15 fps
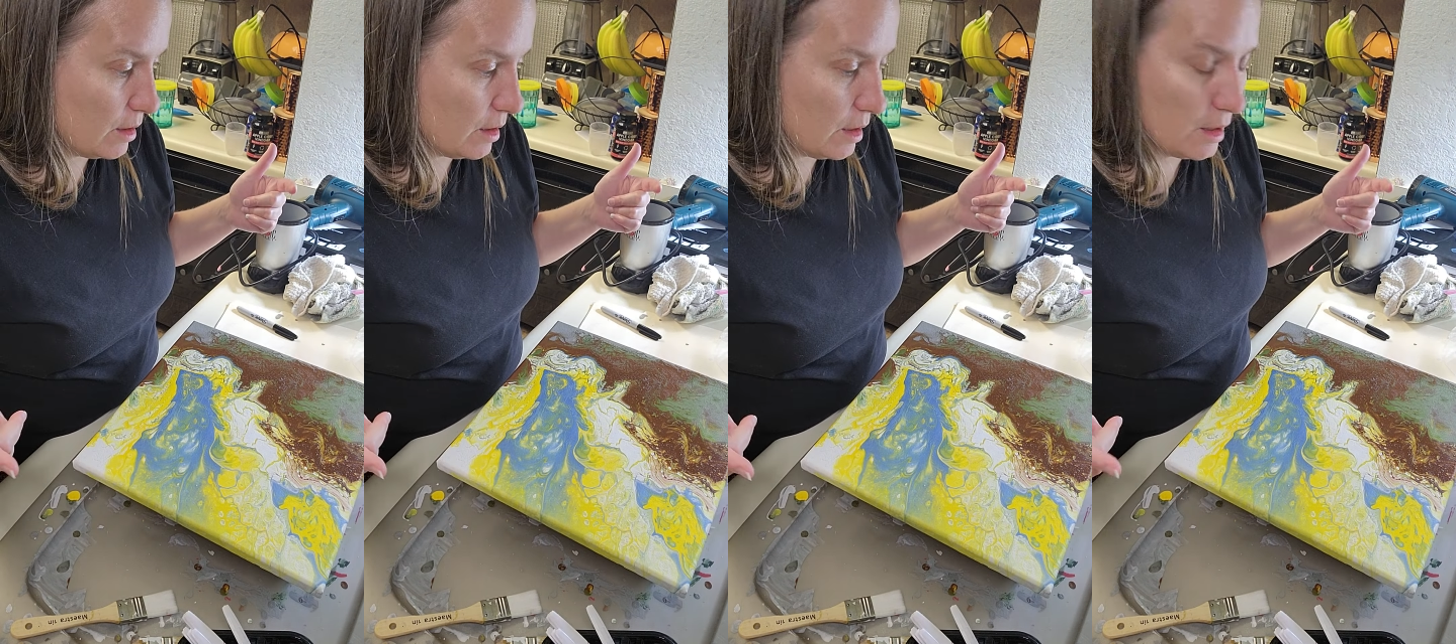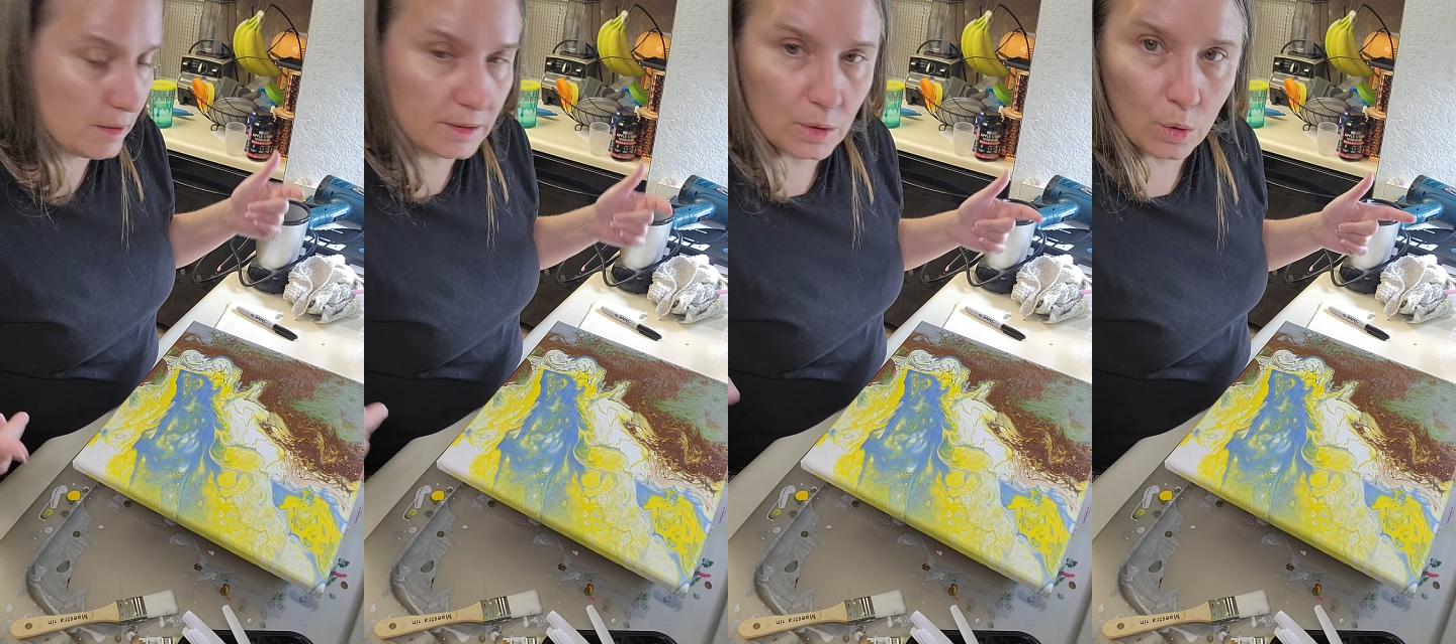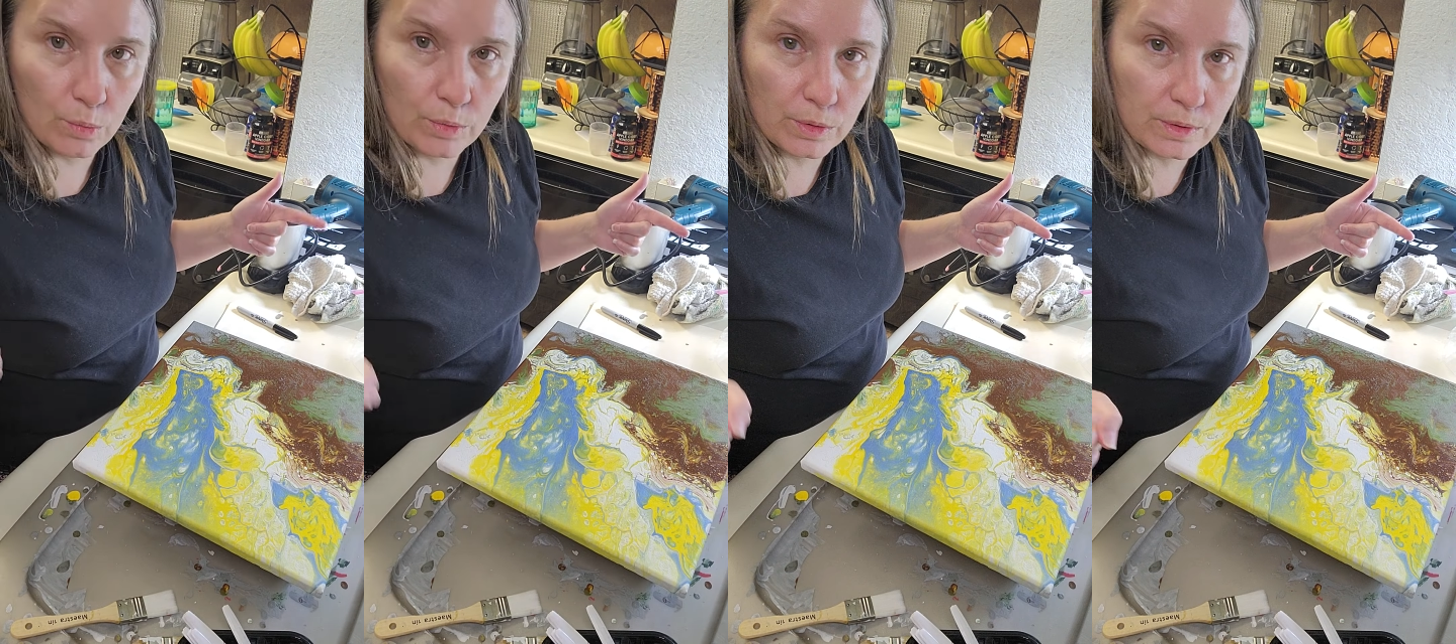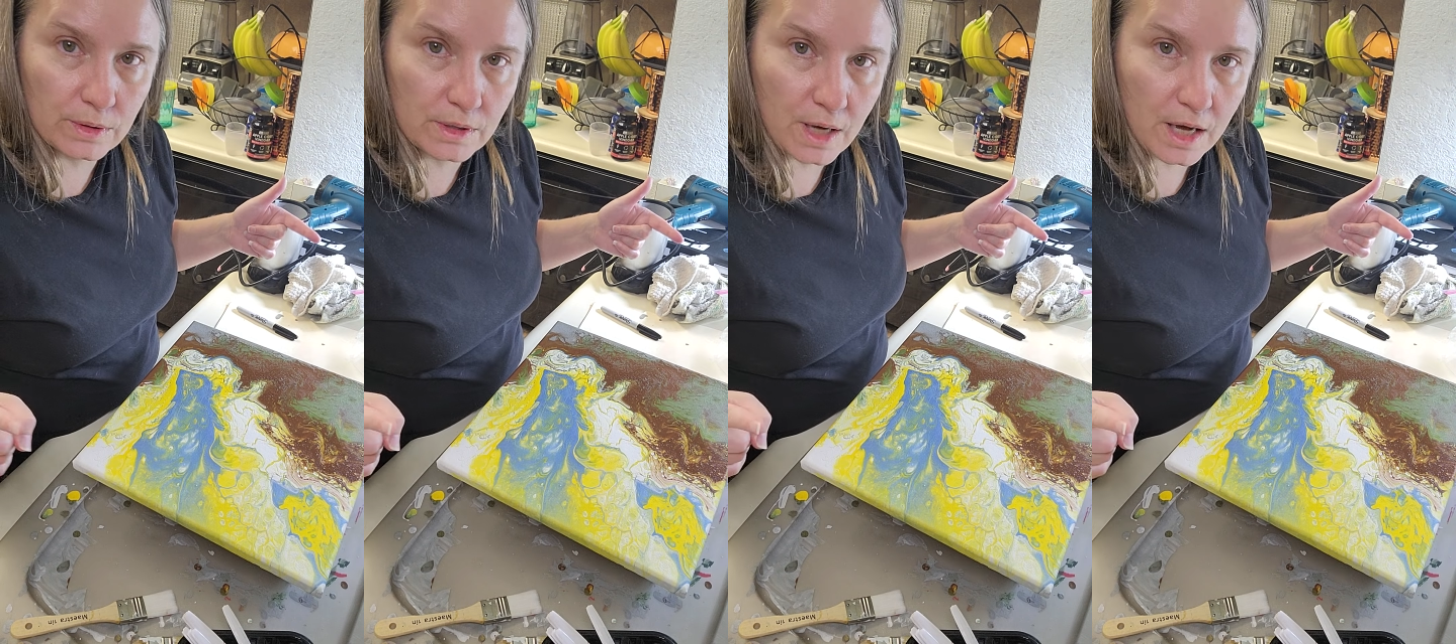It's
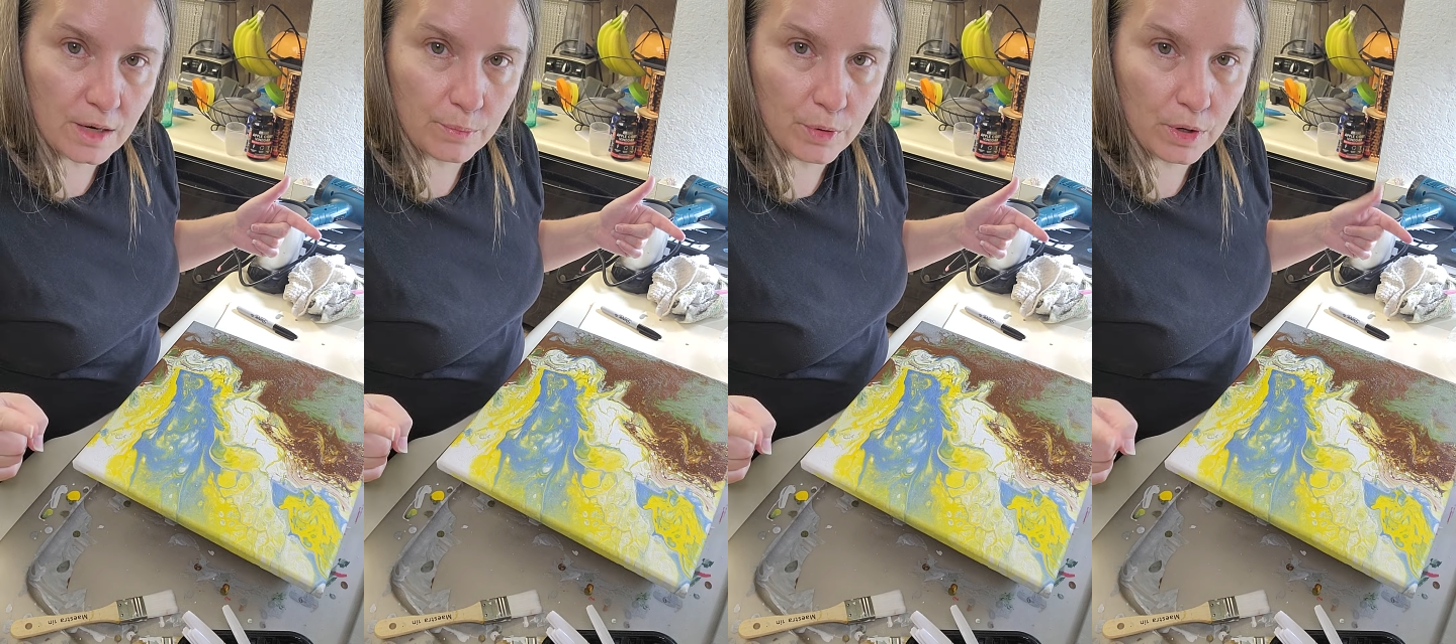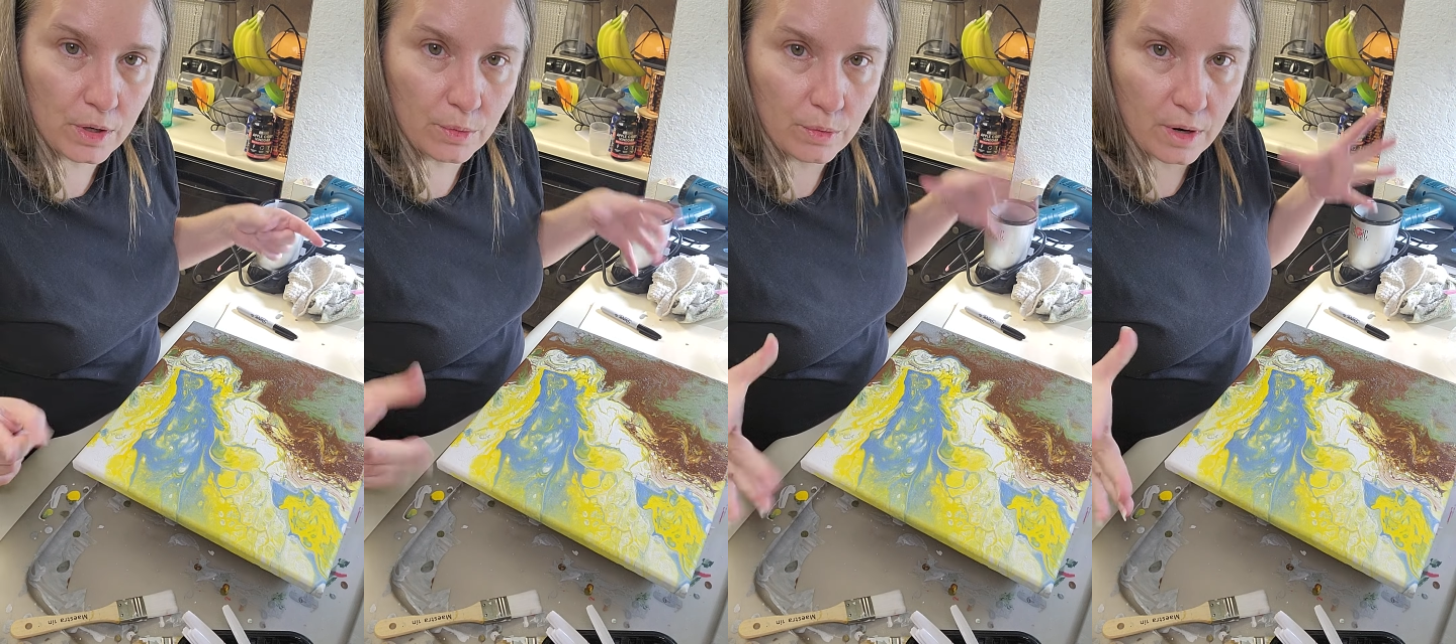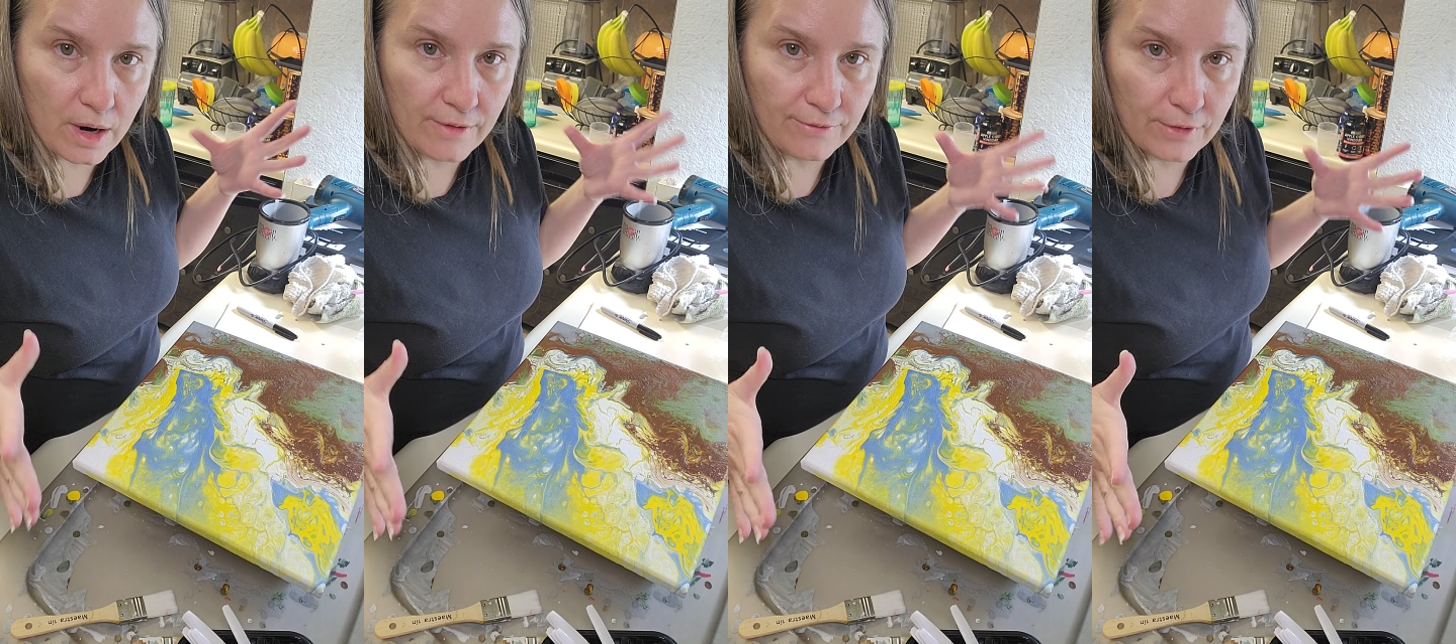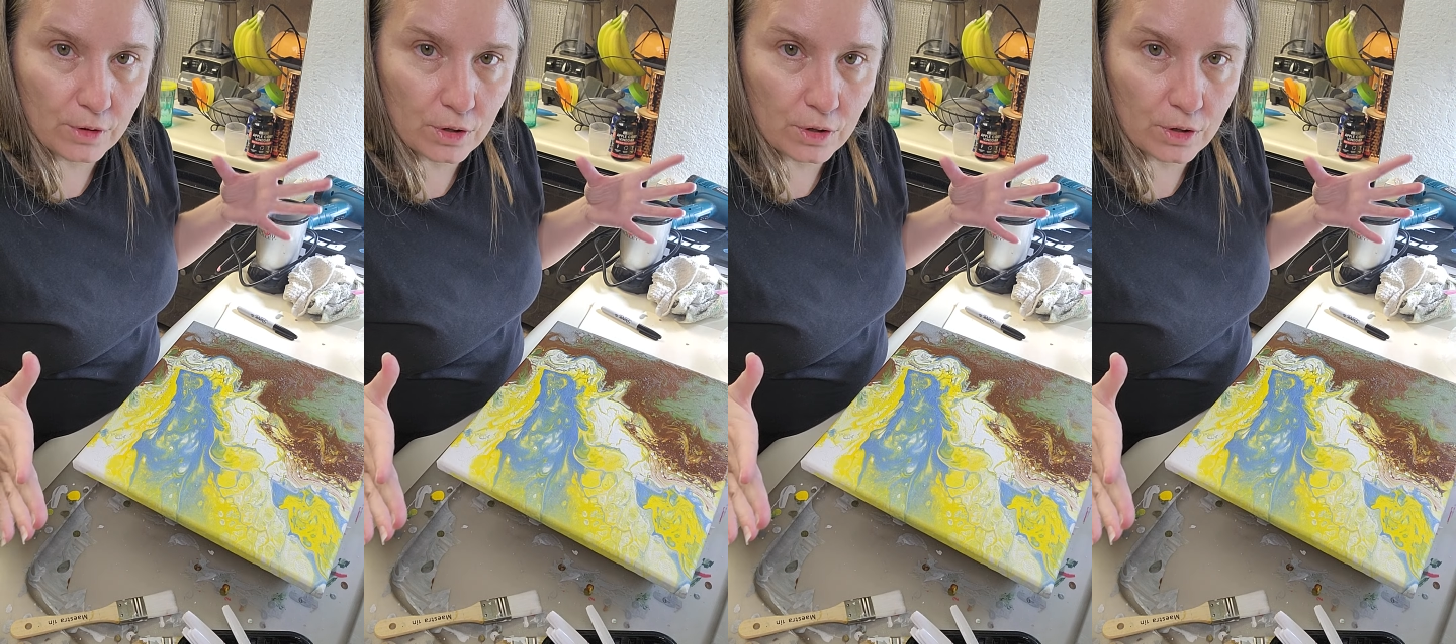almost at a point where I feel